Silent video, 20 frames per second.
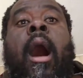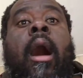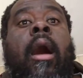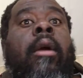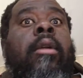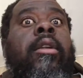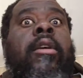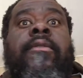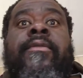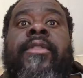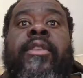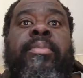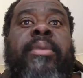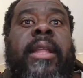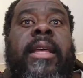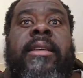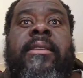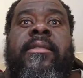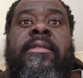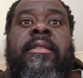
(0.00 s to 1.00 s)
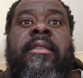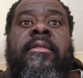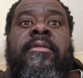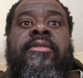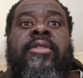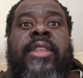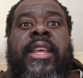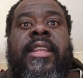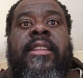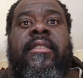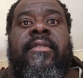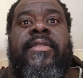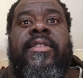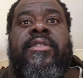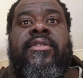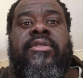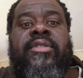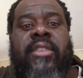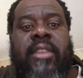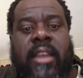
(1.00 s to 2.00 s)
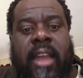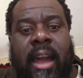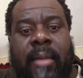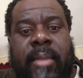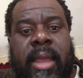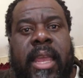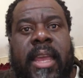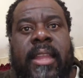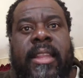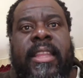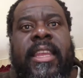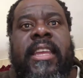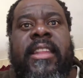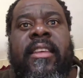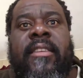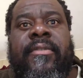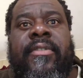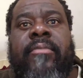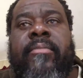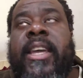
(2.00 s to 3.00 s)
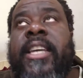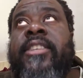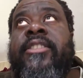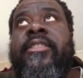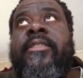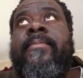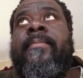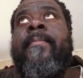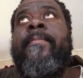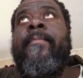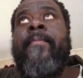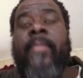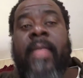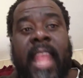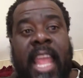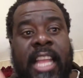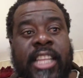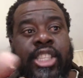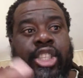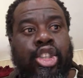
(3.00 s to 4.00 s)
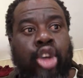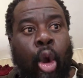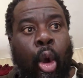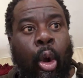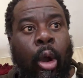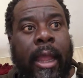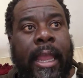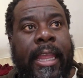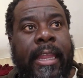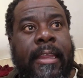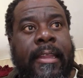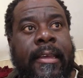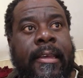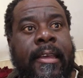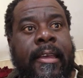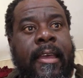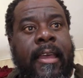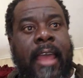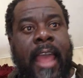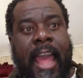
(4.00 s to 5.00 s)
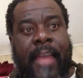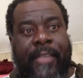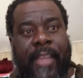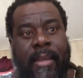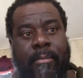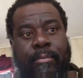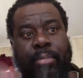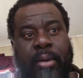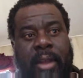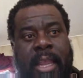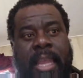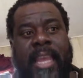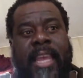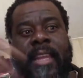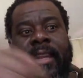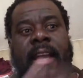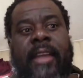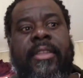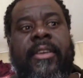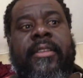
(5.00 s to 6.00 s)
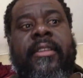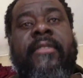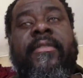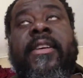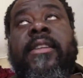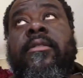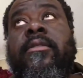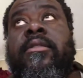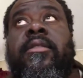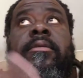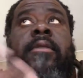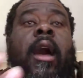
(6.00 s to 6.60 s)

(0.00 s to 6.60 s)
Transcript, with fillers: all over the place so that individuals can come in, get information, join, and then bring in other individuals.